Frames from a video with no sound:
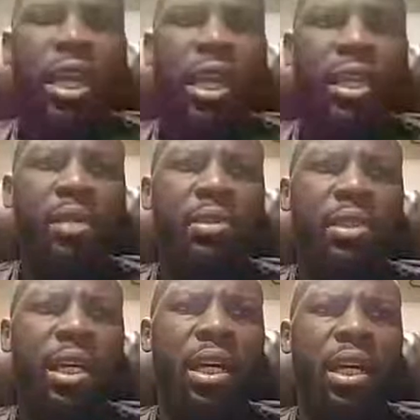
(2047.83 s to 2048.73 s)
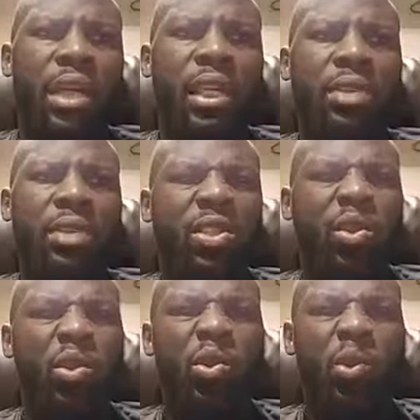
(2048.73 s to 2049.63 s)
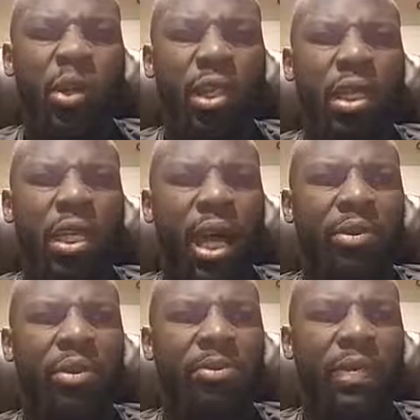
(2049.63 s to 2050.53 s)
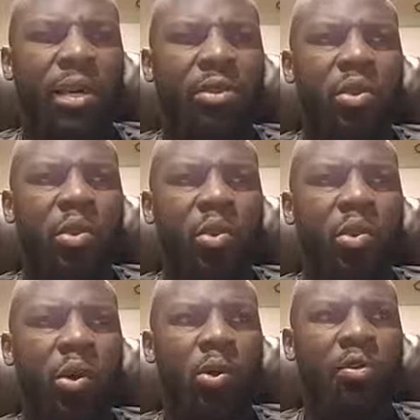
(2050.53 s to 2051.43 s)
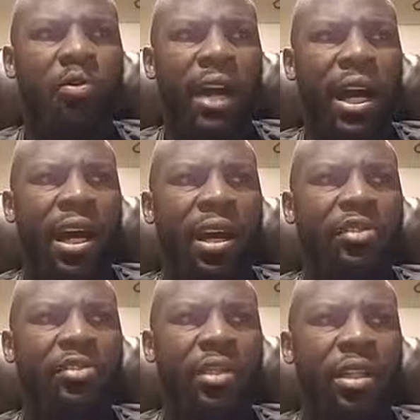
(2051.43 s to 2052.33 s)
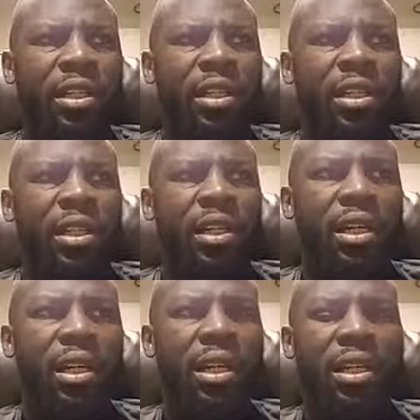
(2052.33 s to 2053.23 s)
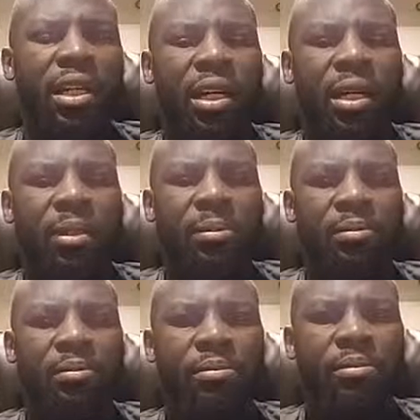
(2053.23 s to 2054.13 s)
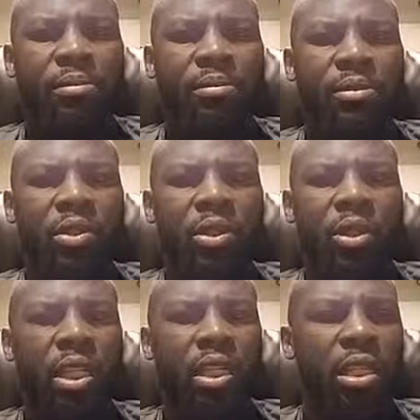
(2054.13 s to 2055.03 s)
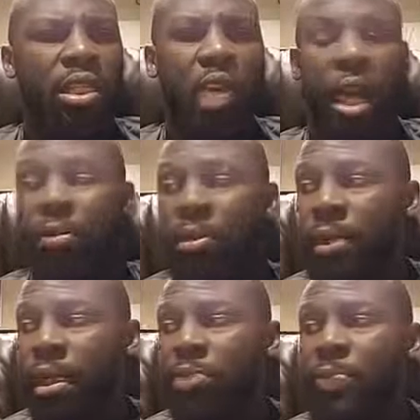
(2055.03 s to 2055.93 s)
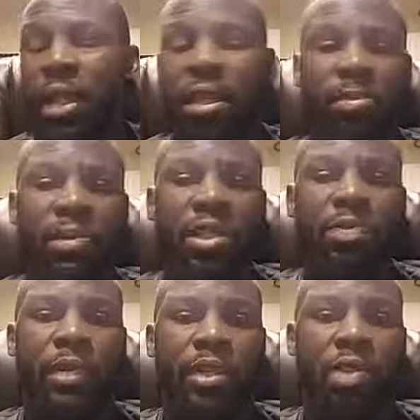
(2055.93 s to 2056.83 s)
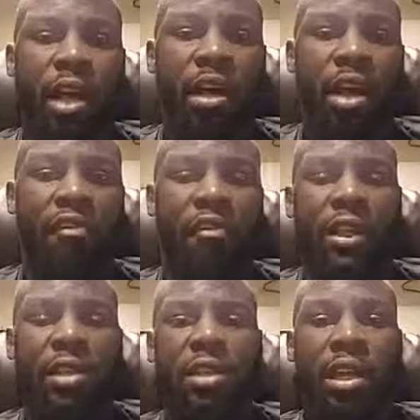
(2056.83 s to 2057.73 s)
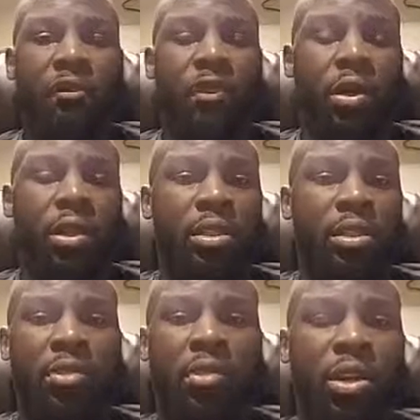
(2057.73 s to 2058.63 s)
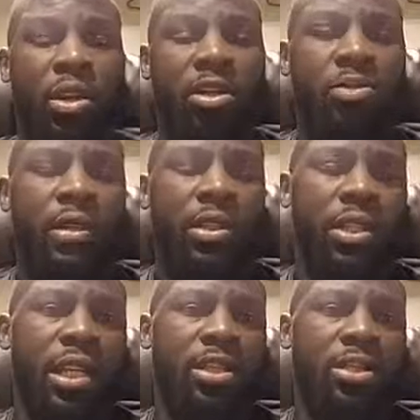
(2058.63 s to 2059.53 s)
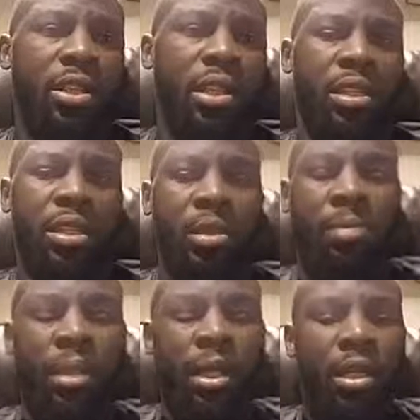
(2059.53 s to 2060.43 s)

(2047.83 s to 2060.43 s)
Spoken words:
Yeah, he was I think he was like 220. I was about 205. And he cracked me, man. He's probably the biggest puncher I faced. I fought. That was the hardest punches I took. And